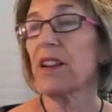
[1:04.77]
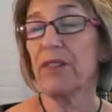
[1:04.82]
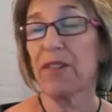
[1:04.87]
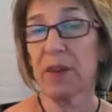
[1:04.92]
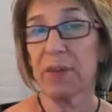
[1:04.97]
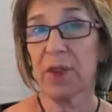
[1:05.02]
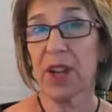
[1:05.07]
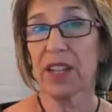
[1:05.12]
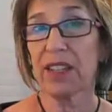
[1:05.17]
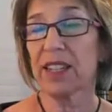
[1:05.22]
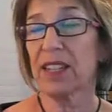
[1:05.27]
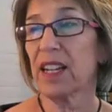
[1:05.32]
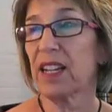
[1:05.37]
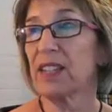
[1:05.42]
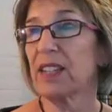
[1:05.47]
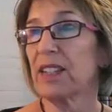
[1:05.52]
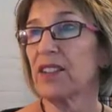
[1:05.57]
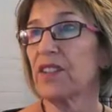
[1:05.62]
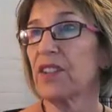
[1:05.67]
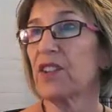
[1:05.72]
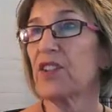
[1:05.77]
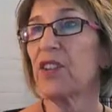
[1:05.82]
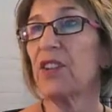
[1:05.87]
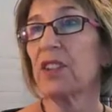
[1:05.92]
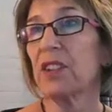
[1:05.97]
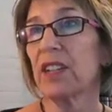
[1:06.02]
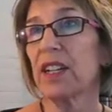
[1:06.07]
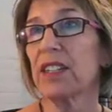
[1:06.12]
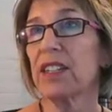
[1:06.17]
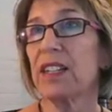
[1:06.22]
And if I'm not signed in
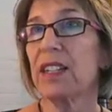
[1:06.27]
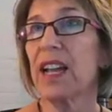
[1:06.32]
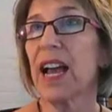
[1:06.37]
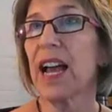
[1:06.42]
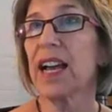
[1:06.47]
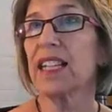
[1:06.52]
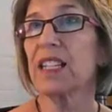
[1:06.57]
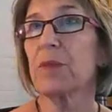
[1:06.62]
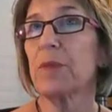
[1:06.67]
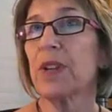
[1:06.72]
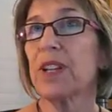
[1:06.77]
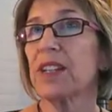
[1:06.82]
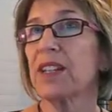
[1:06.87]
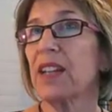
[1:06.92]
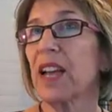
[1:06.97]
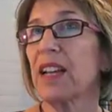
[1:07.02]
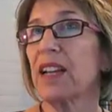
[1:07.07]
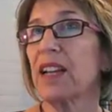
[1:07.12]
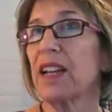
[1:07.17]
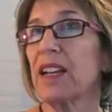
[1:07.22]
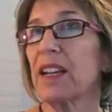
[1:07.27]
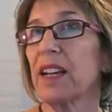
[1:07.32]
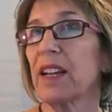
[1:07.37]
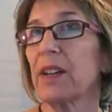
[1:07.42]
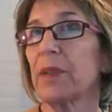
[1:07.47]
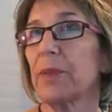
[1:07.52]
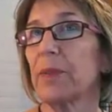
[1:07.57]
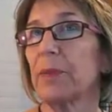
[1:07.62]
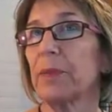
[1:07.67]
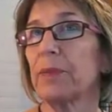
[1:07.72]
there, it's going to ask me to sign in
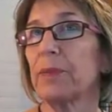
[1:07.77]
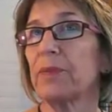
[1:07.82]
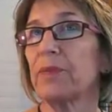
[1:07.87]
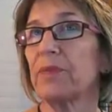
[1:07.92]
again.